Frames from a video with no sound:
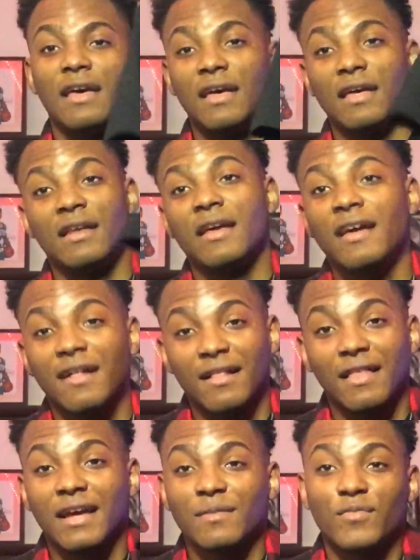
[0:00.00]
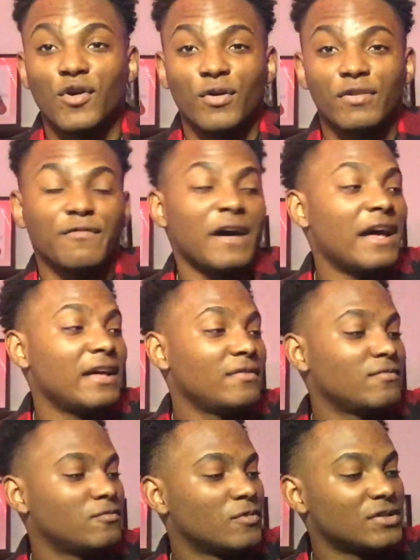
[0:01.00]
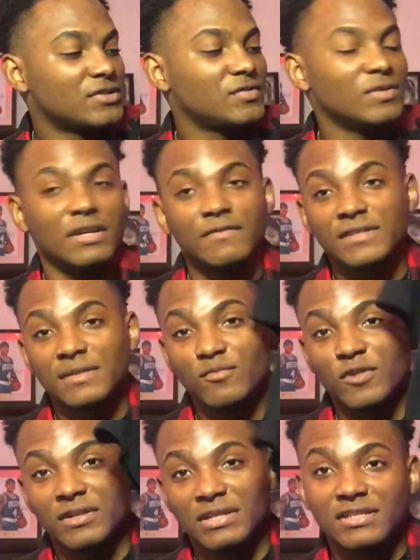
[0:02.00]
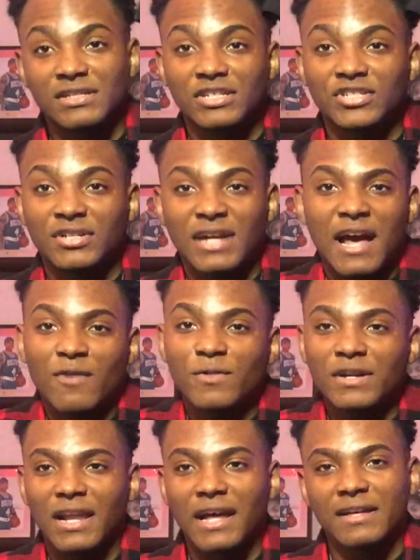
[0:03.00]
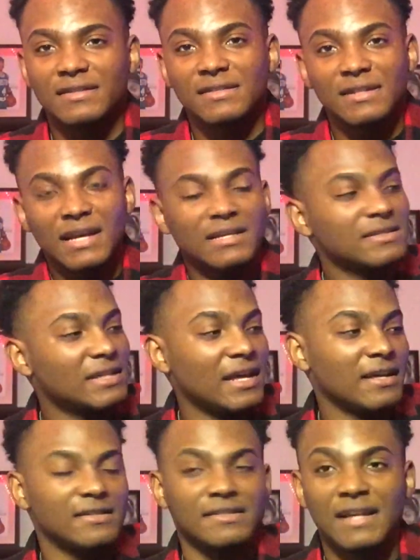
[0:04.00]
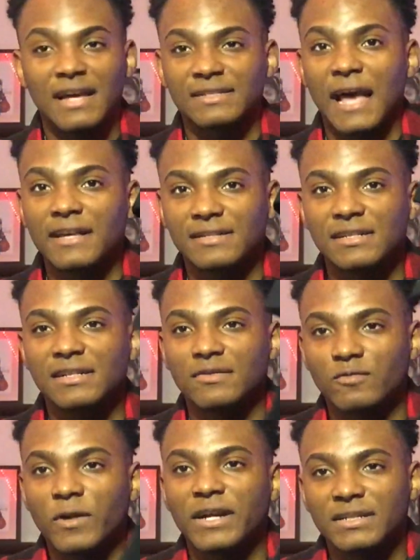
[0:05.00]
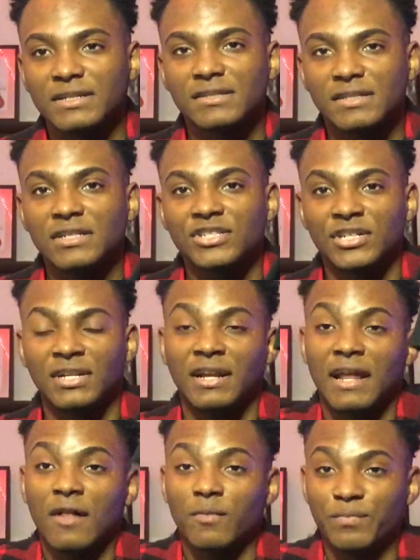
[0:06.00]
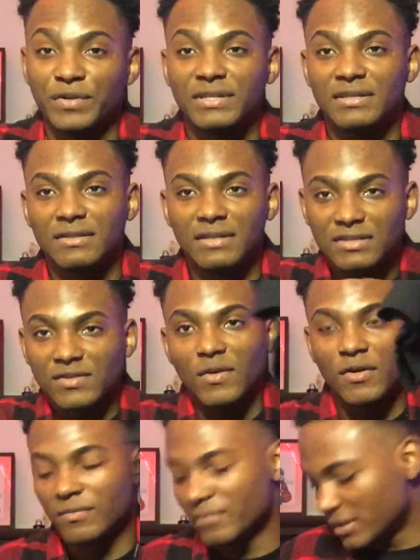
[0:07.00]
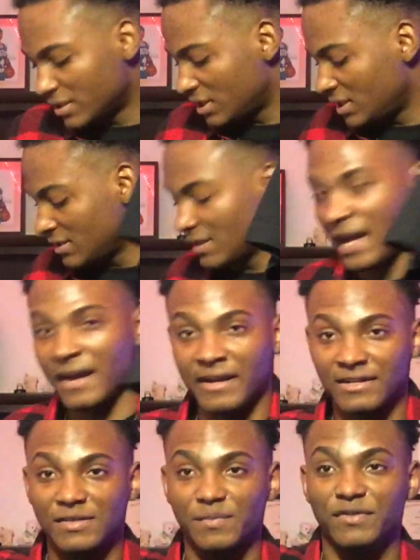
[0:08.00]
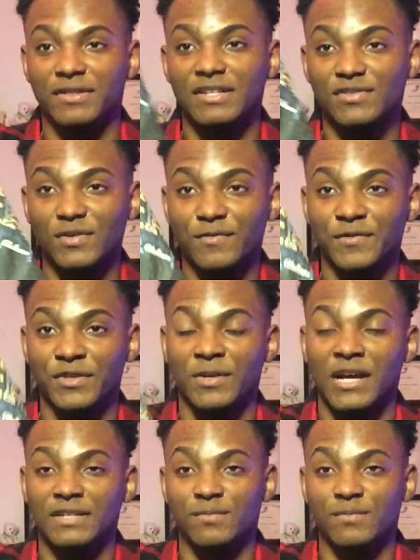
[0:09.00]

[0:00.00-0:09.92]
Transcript: And hell, like bro, if I was to give someone this t-shirt, I would. Like it's nice. I still wear this t-shirt, and I'll put this on, but she's not here to put this on for you guys.